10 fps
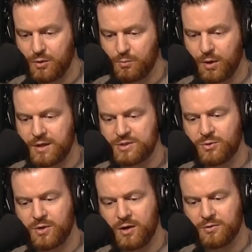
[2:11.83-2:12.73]
brought
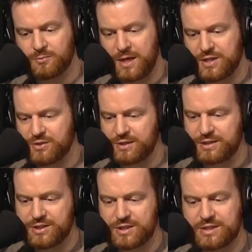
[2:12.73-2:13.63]
so-called racial
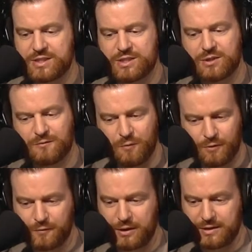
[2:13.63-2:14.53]
injustice to the
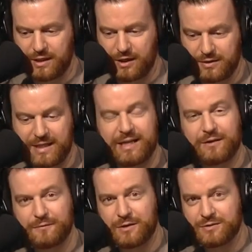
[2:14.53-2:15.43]
forefront on the N
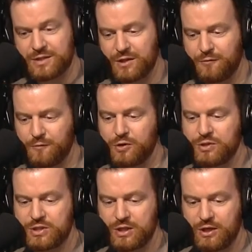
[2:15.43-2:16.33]
F L's
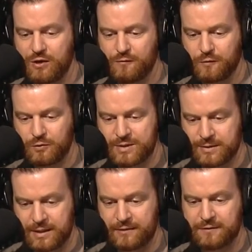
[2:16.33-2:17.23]
first full
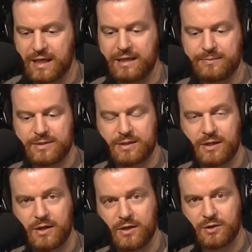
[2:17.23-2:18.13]
slate of games.
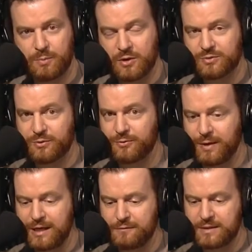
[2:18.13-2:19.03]
The Baltimore
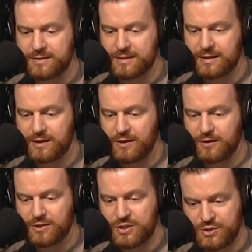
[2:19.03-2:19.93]
Ravens
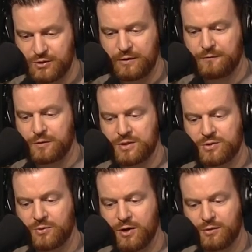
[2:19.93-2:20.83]
stood for the
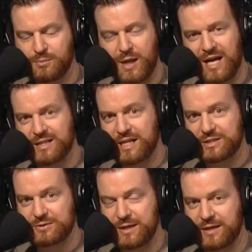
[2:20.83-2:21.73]
so-called black
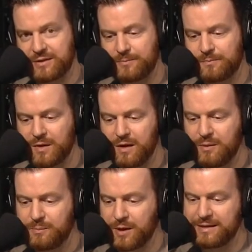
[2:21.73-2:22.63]
national anthem,
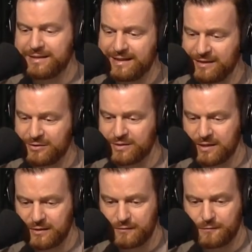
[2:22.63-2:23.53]
but kneeled
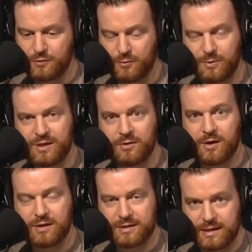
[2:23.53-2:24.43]
for the real
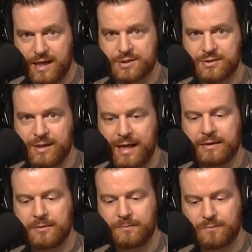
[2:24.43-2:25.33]
national
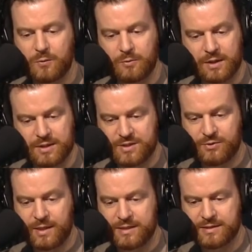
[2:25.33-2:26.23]
anthem. What a
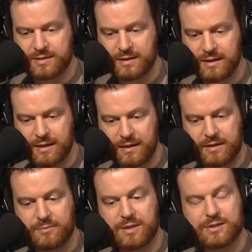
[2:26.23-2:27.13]
disgrace.
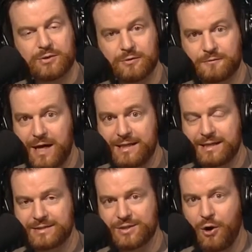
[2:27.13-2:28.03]
And the Minnesota
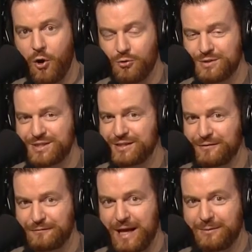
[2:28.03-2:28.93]
Vikings hosted
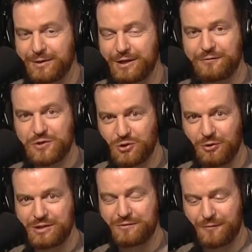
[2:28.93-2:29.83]
the family of
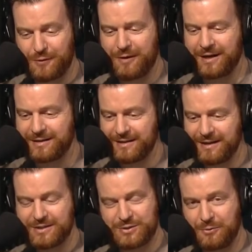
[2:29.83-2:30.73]
George Floyd.
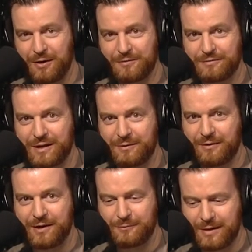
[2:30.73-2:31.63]
So-called family,
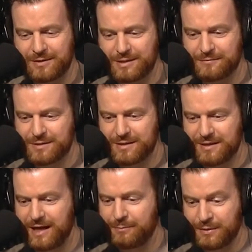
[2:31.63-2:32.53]
right? Relatives.
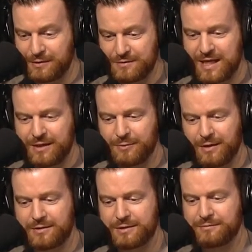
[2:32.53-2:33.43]
I believe ten
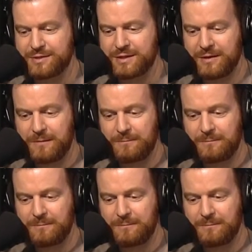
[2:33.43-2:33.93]
relatives.